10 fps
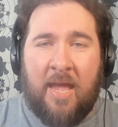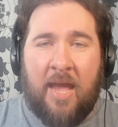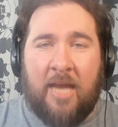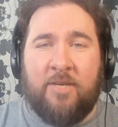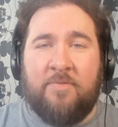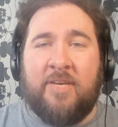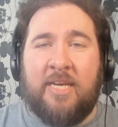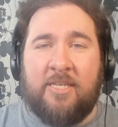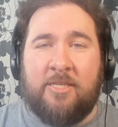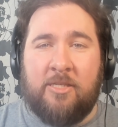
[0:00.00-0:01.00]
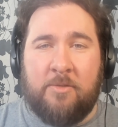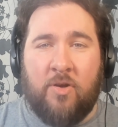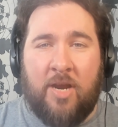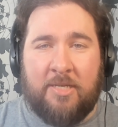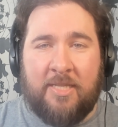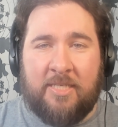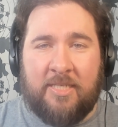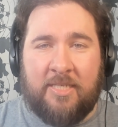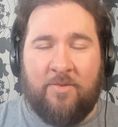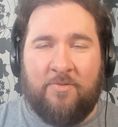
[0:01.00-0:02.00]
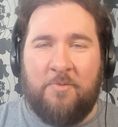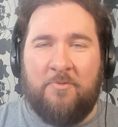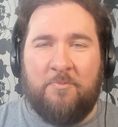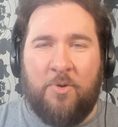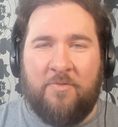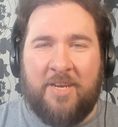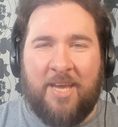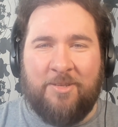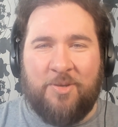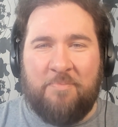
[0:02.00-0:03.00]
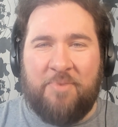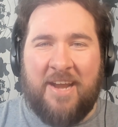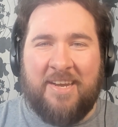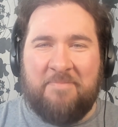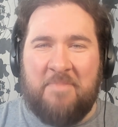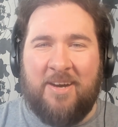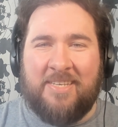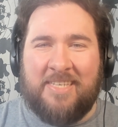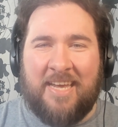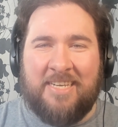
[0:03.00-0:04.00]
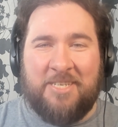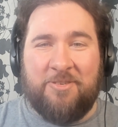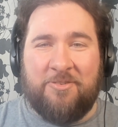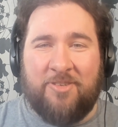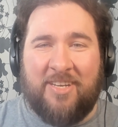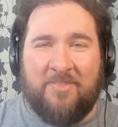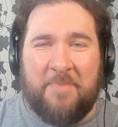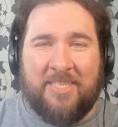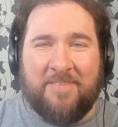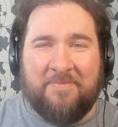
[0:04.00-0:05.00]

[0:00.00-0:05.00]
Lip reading: And don't forget to subscribe to this channel for more videos on branding, marketing, and digital transformation.